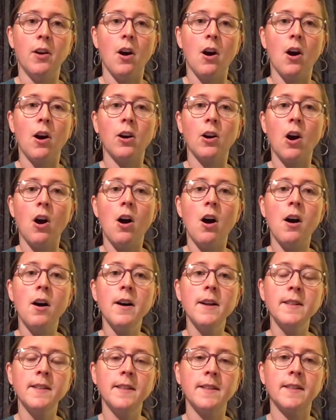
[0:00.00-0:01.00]
our
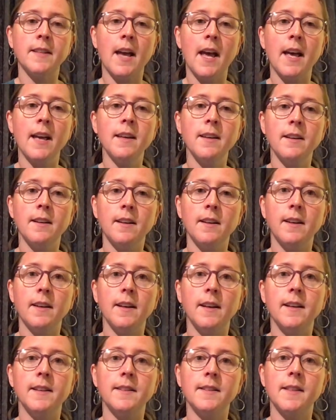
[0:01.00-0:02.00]
onset
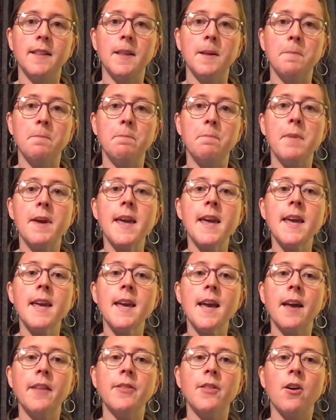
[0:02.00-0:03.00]
is the B
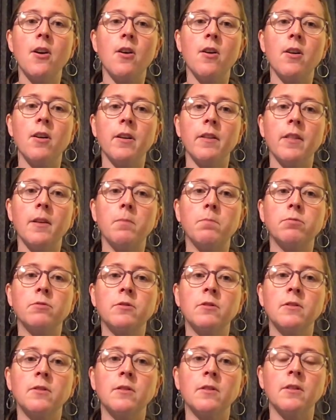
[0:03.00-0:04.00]
and the R, the
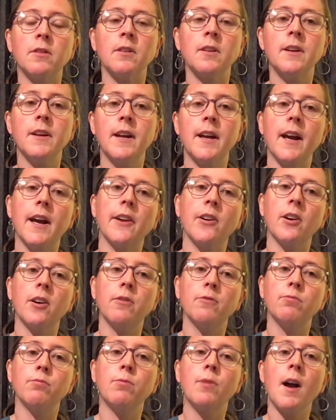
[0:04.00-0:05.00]
brr, and our
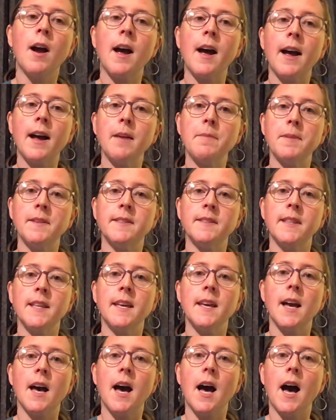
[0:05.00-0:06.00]
rhyme is
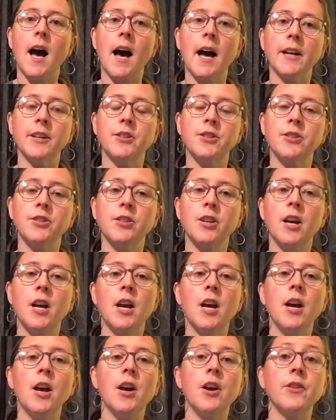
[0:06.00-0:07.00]
the ush.
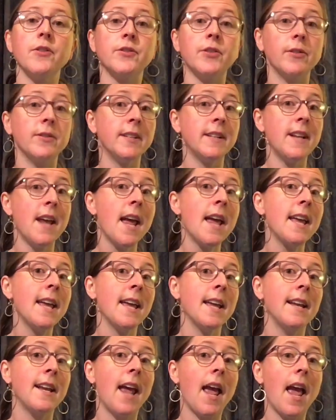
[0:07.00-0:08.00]
So today
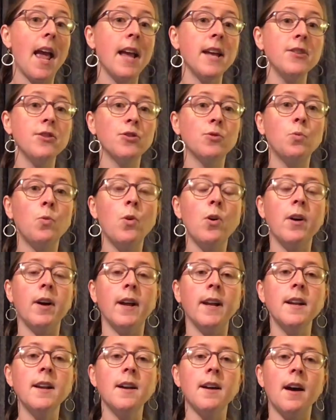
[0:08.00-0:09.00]
in
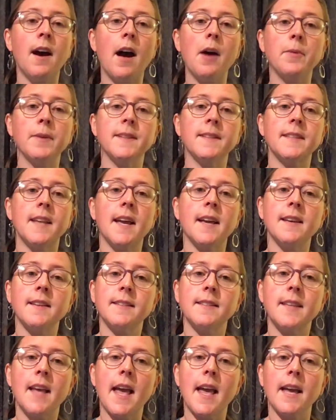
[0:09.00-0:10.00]
H1, I would
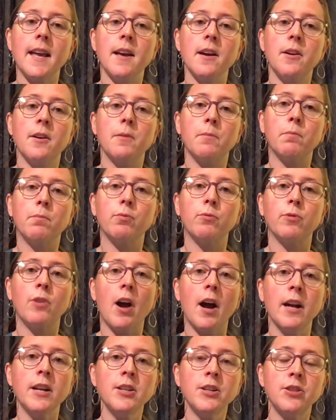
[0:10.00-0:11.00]
say
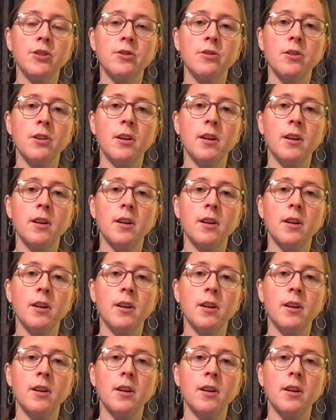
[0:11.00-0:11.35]
brush.